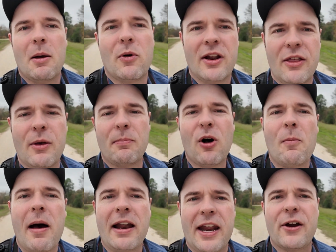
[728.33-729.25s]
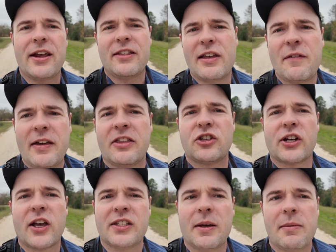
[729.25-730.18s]
when in the Beaumont area, you definitely have to
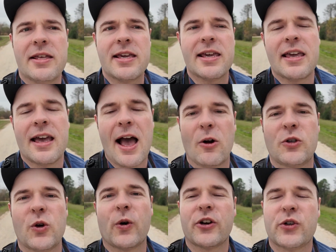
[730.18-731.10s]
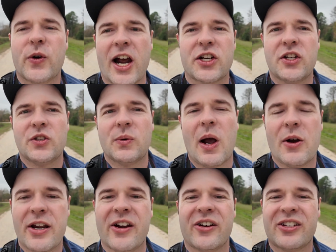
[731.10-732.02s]
check out some of the outdoor attractions
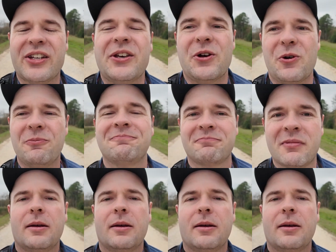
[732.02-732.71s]
around here too.